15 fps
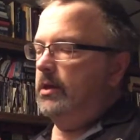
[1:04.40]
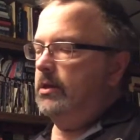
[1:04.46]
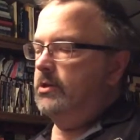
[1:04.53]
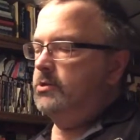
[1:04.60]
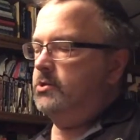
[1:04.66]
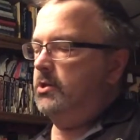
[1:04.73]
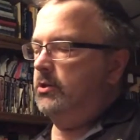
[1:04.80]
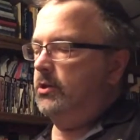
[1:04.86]

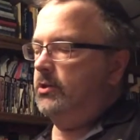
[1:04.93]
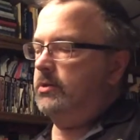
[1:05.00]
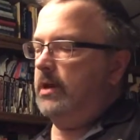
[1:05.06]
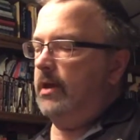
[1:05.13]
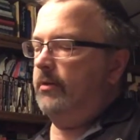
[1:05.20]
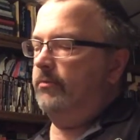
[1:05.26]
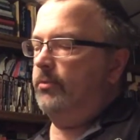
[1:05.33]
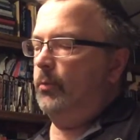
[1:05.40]
She looked
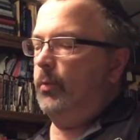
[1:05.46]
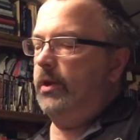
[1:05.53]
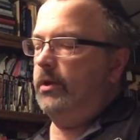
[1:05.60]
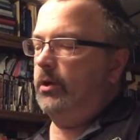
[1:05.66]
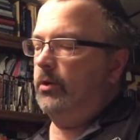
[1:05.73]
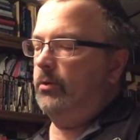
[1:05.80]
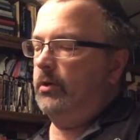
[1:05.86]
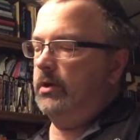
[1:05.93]
out of the
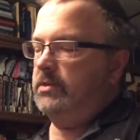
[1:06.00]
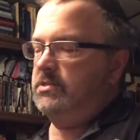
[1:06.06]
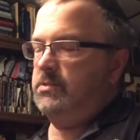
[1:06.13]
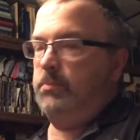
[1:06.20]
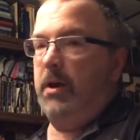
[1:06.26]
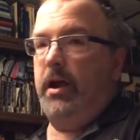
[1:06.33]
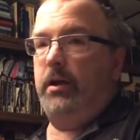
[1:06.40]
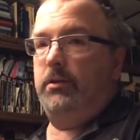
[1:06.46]
window and
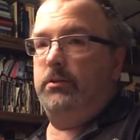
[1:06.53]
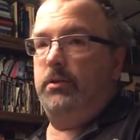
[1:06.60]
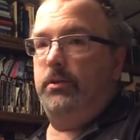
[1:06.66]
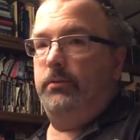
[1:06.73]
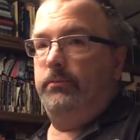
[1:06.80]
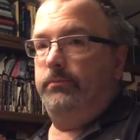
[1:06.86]
smiled.